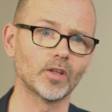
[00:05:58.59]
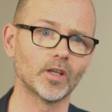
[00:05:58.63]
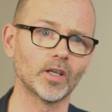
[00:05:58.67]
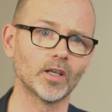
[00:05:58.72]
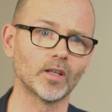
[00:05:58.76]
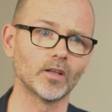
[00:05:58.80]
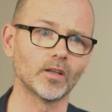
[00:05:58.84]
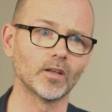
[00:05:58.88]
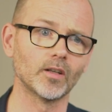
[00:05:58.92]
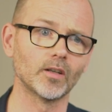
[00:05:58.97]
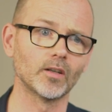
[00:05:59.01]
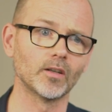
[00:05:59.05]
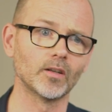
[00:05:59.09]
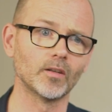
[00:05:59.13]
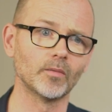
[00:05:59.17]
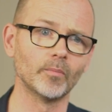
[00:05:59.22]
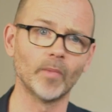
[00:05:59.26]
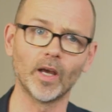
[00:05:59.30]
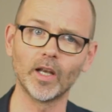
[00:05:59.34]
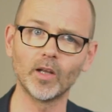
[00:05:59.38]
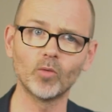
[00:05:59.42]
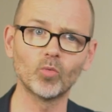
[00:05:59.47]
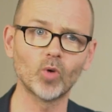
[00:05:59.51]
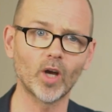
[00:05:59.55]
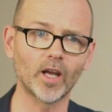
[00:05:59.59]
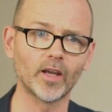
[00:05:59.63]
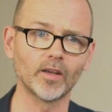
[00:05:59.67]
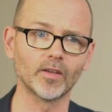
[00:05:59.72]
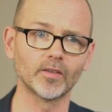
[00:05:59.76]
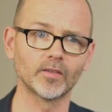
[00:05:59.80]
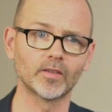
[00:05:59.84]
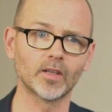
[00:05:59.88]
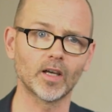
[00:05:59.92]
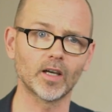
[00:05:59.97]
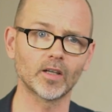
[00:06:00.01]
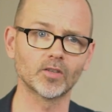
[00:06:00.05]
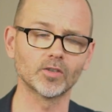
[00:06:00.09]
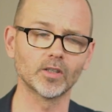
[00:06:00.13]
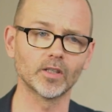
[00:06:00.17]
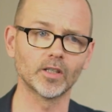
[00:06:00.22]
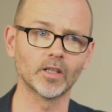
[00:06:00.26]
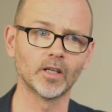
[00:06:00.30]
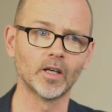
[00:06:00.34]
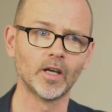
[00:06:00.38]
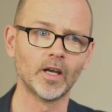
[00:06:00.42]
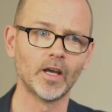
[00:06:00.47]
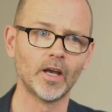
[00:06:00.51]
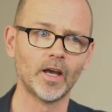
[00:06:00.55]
in many ways, actually.